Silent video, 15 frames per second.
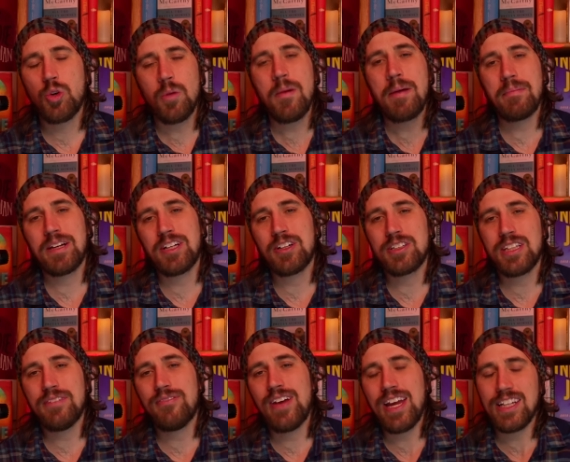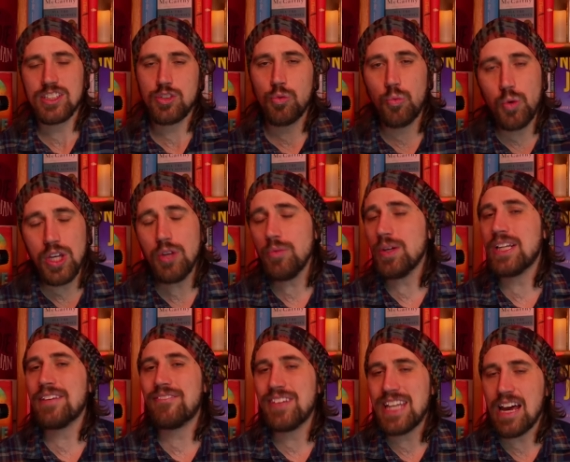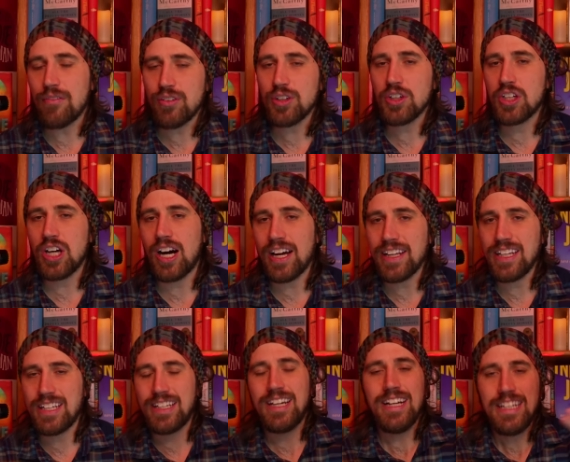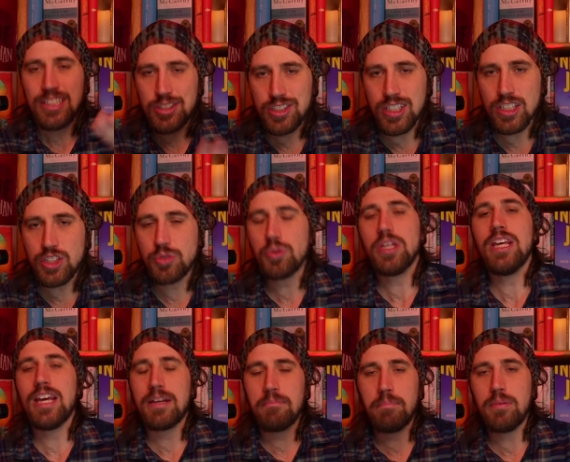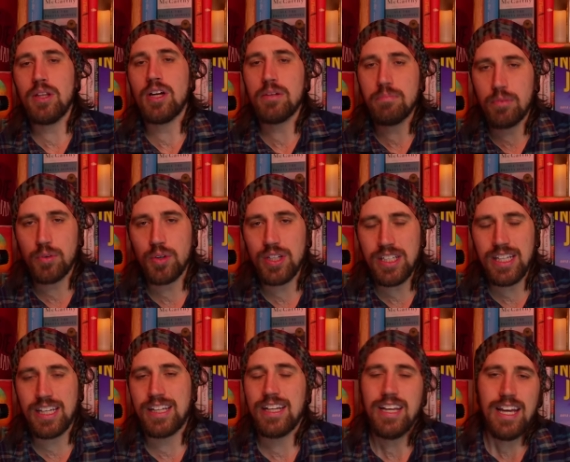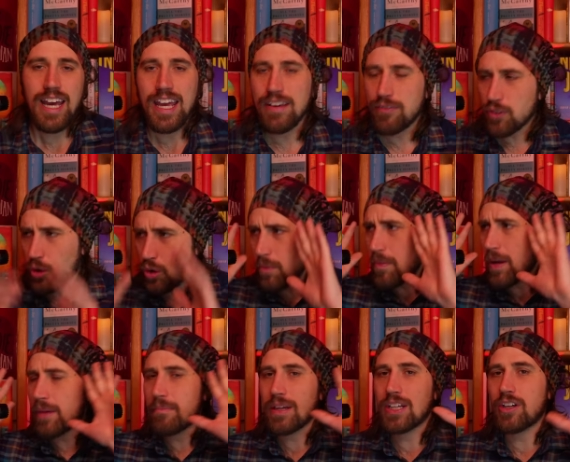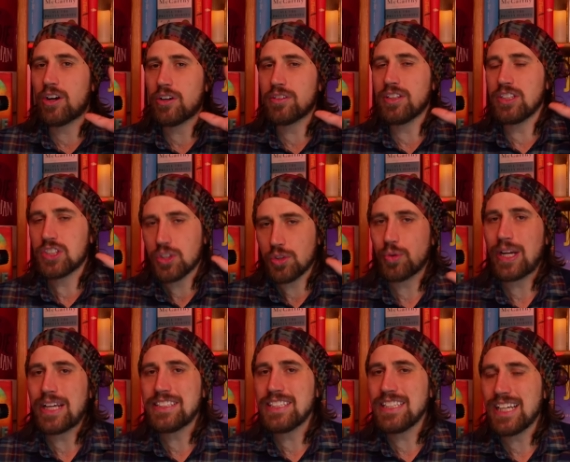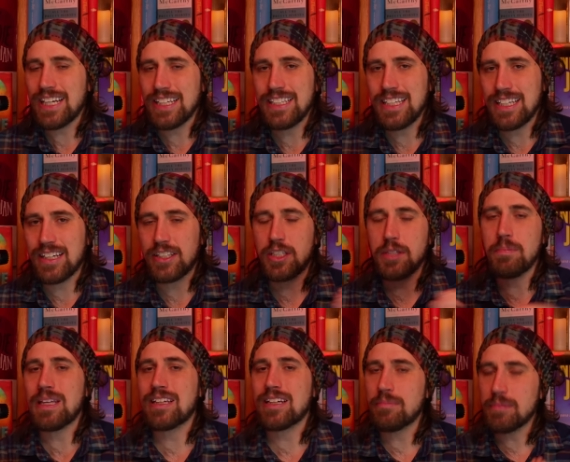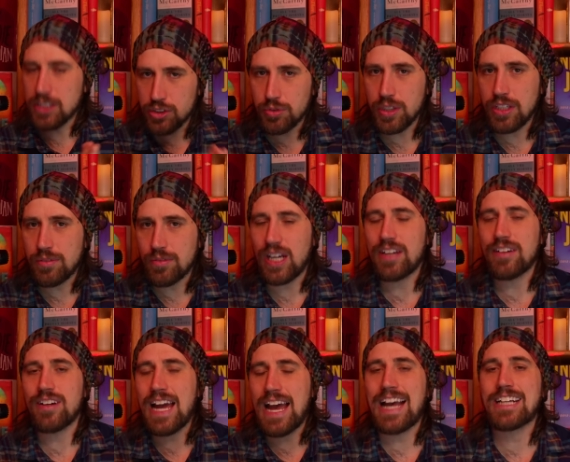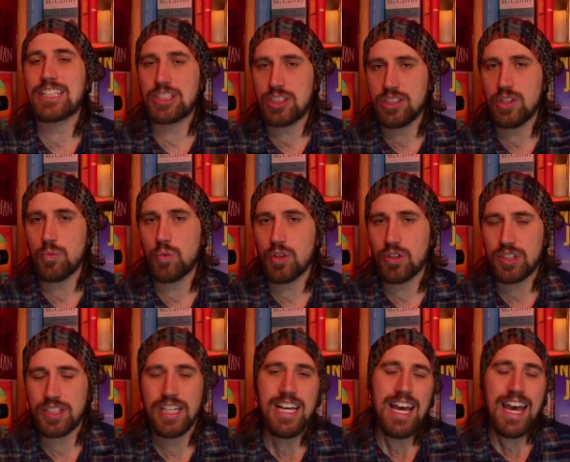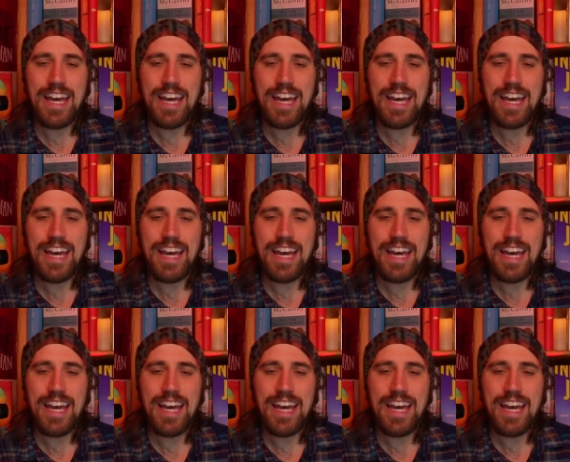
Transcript: Cormac McCarthy fans, we would have never gotten Suttree and Blood Meridian if Cormac McCarthy's crazy idea to become a screenwriter actually worked.